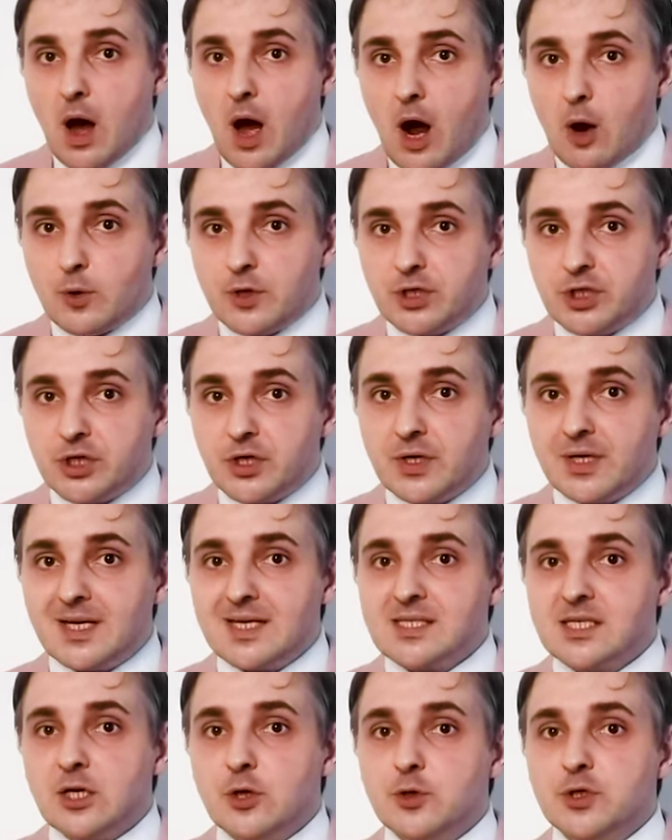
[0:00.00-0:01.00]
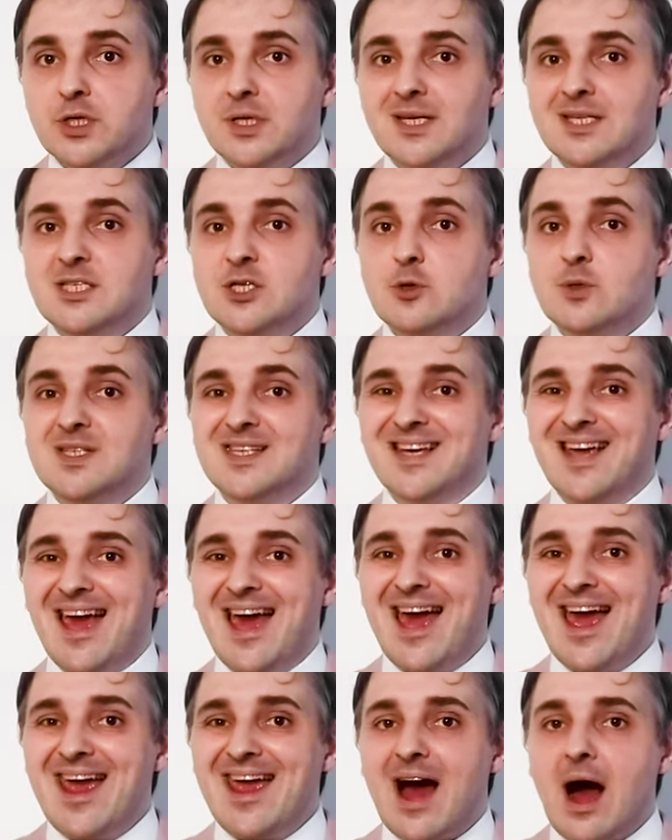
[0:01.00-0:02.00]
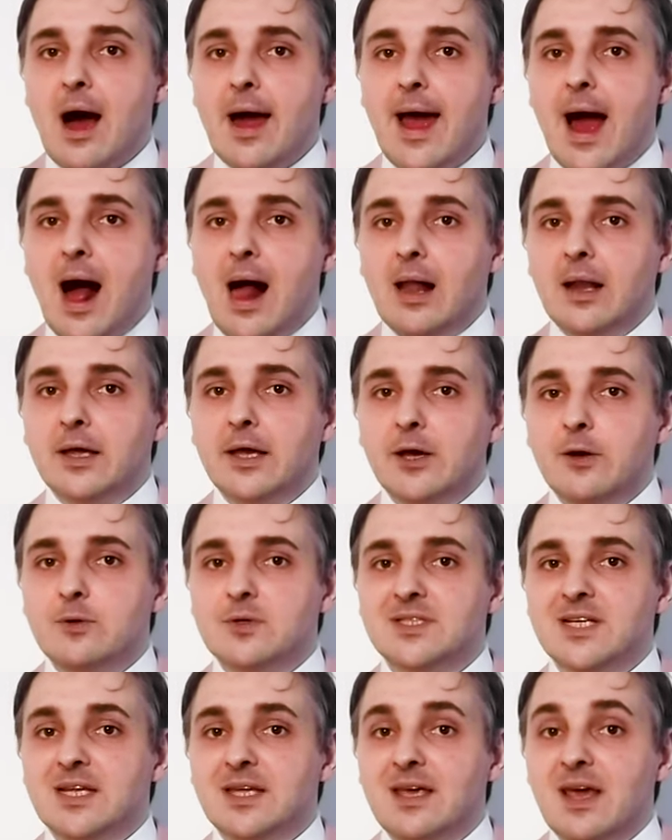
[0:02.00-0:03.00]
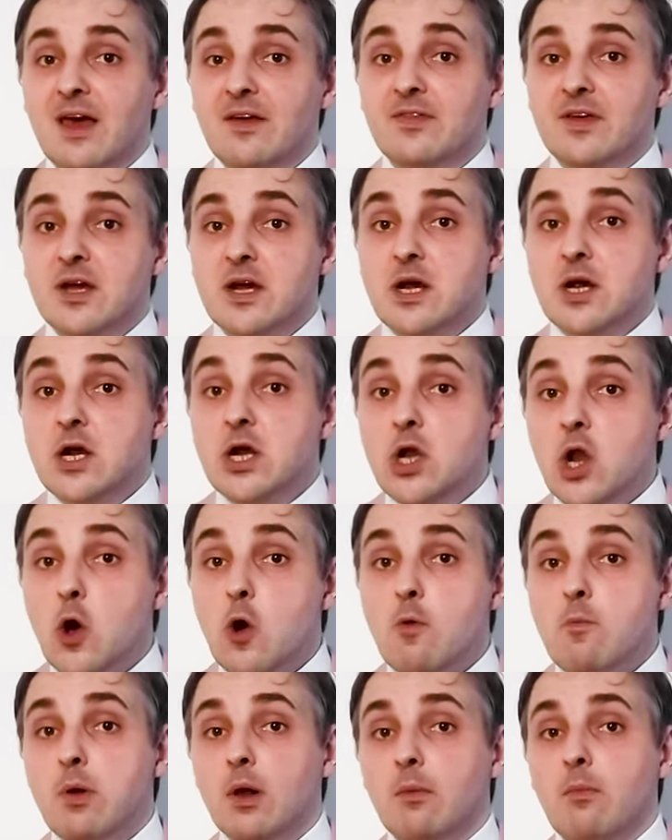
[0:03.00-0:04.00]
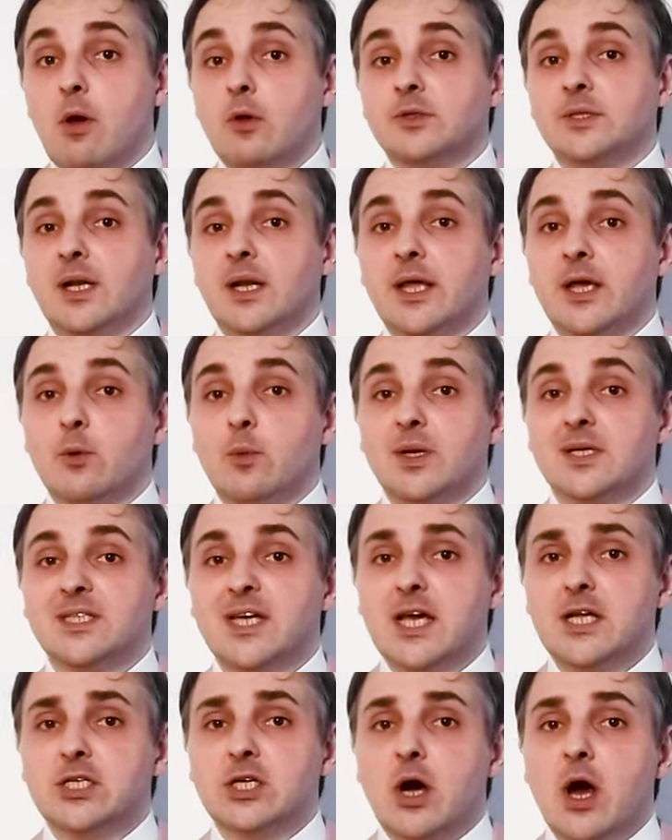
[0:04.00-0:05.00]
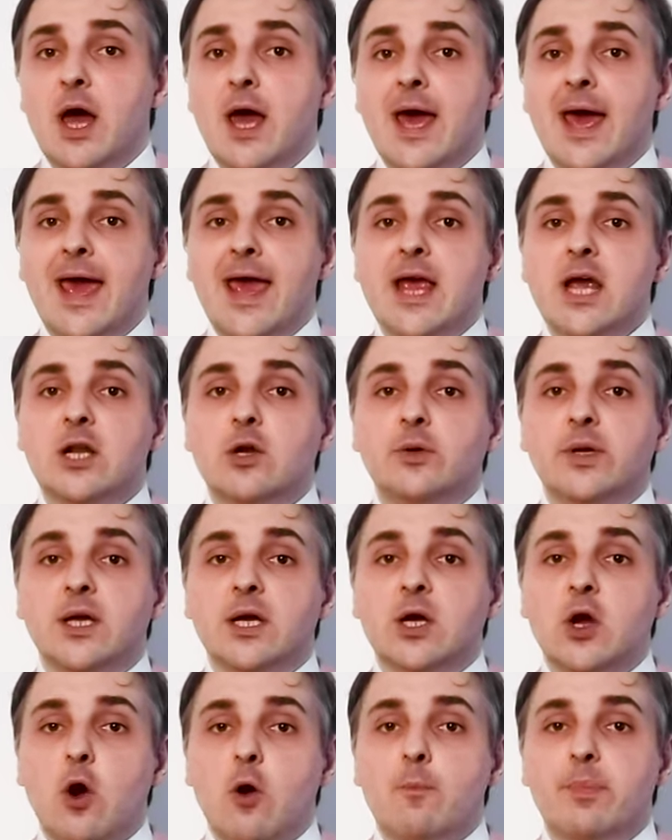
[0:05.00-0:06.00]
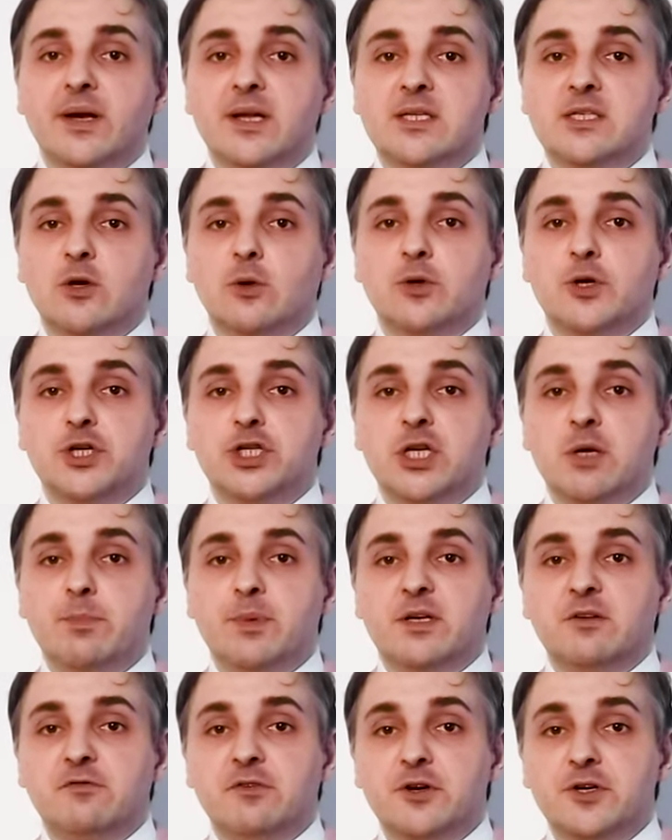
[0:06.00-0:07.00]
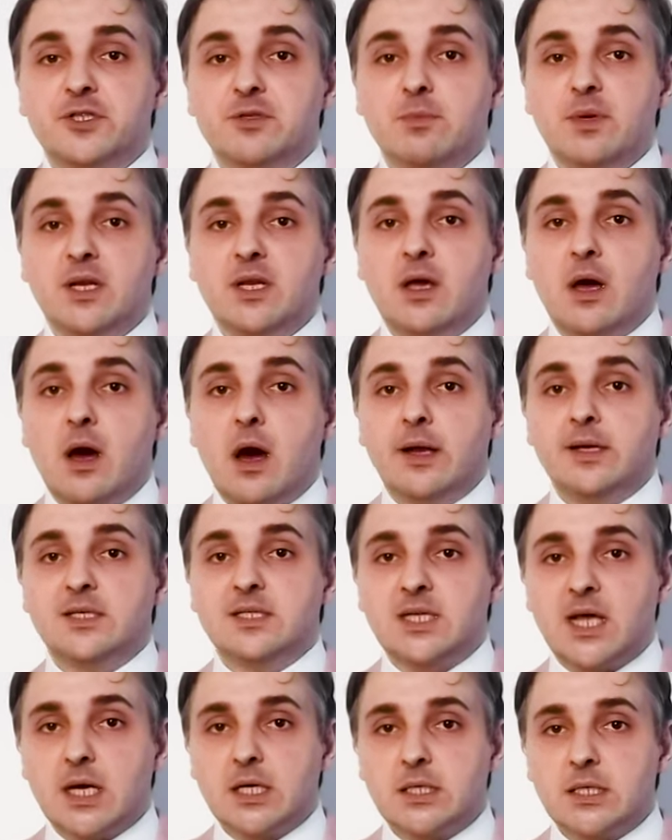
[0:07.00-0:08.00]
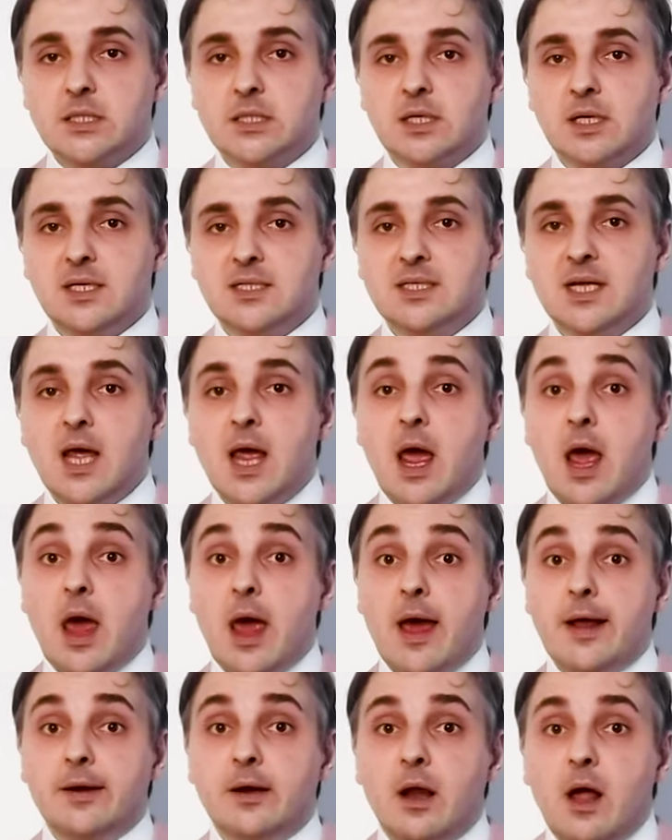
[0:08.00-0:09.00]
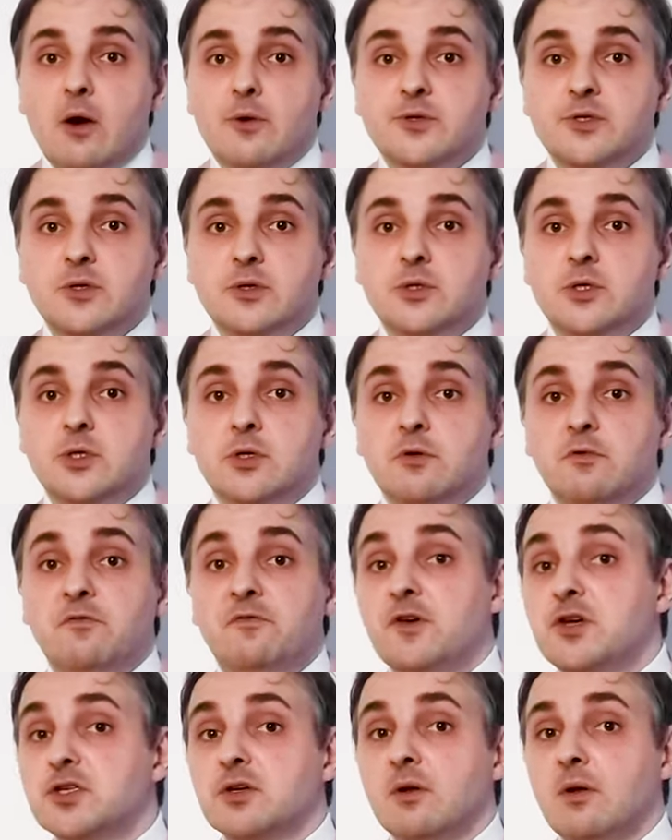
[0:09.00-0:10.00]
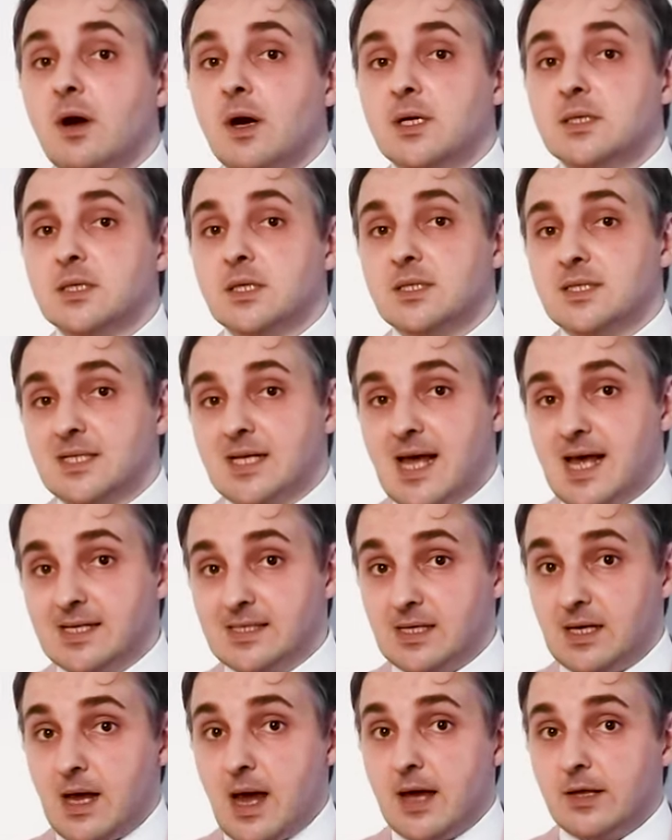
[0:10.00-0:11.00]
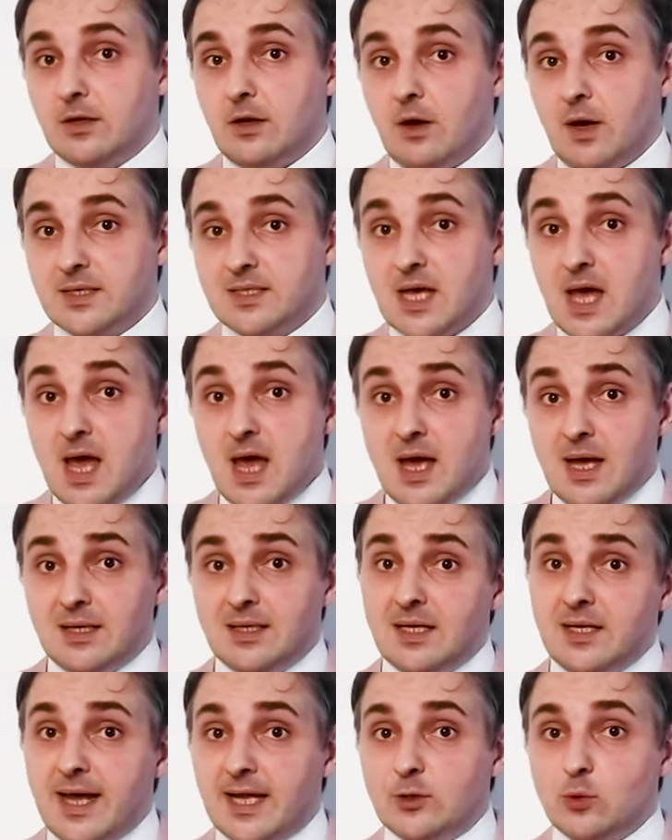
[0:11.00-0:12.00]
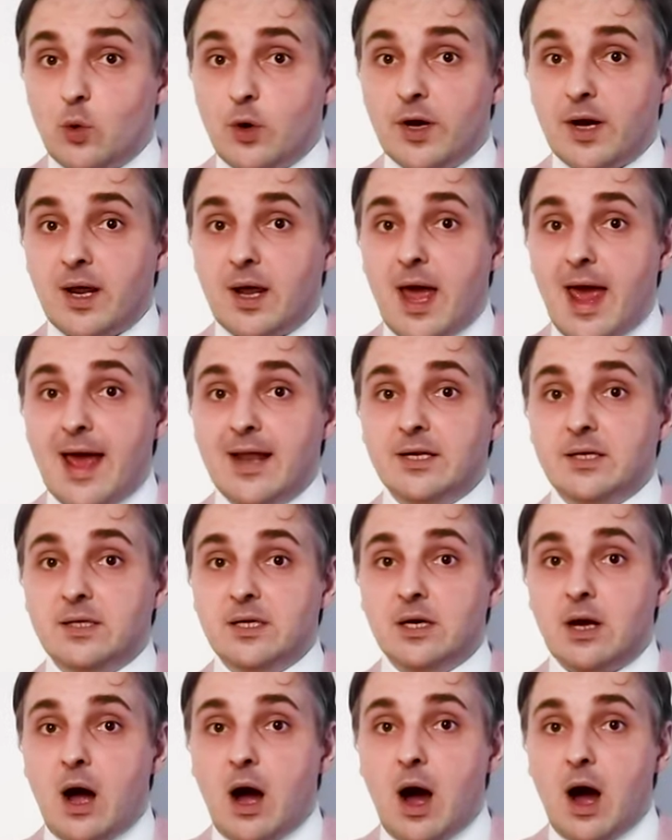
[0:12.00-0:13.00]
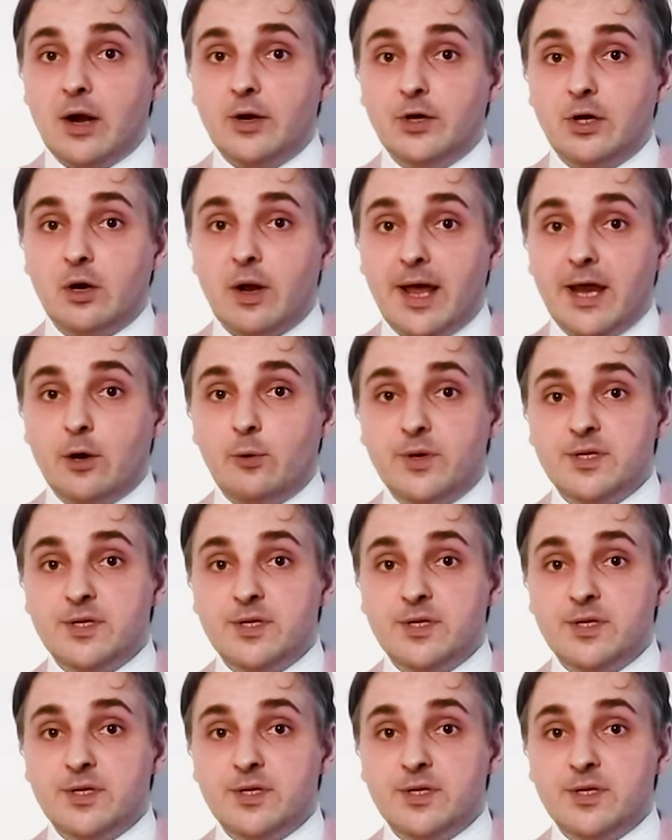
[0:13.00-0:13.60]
Our turnkey solution is using AI algos that gather global multilingual data, including companies' ownership, adverse media, and sanctions lists, and allows you to visualize, assess, and analyze the network and the underlying